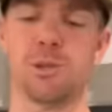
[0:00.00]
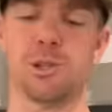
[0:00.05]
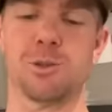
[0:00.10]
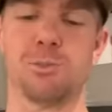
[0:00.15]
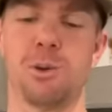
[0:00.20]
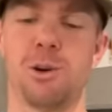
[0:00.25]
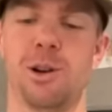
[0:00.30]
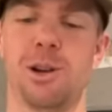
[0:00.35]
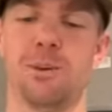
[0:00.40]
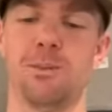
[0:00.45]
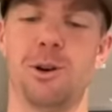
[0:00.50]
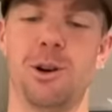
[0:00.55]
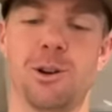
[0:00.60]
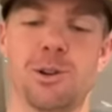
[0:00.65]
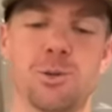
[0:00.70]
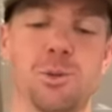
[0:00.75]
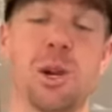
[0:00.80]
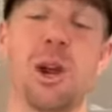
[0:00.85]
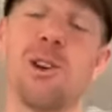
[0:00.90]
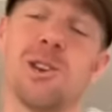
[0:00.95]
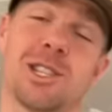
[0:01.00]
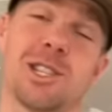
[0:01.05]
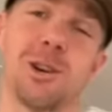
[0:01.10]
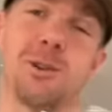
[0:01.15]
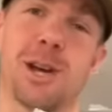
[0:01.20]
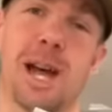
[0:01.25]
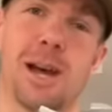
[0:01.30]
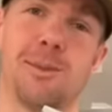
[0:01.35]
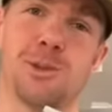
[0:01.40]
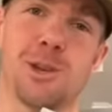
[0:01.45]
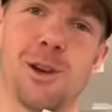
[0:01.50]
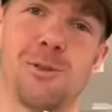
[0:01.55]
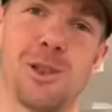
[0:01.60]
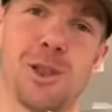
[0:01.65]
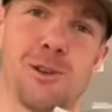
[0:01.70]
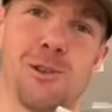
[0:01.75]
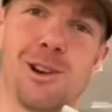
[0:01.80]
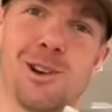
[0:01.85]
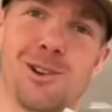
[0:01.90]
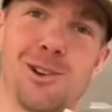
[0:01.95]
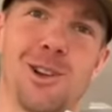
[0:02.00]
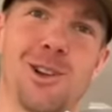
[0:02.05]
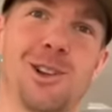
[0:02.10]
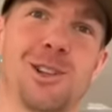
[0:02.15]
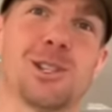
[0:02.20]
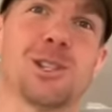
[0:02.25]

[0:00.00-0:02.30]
we'll just put it in a box. We don't sell games over $300 too